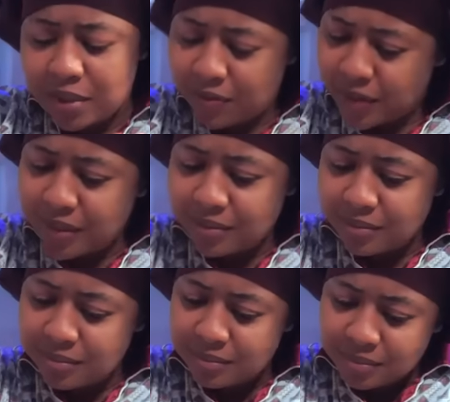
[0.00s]
It's fine.
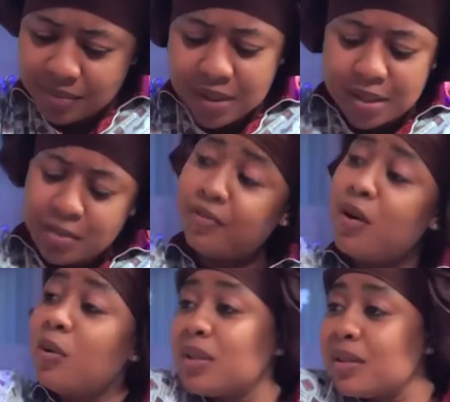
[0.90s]
It's my
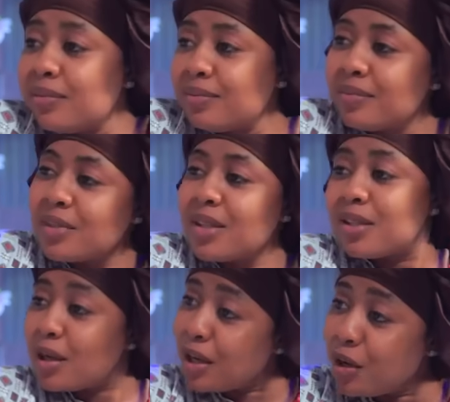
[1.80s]
fault.
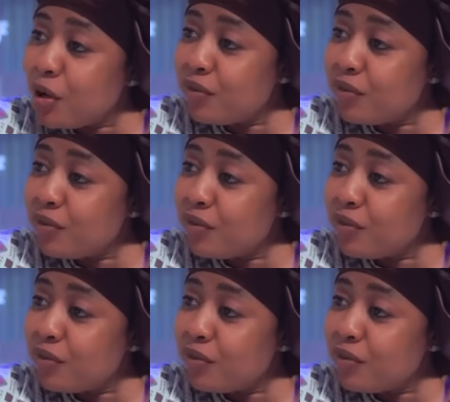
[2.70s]
Started a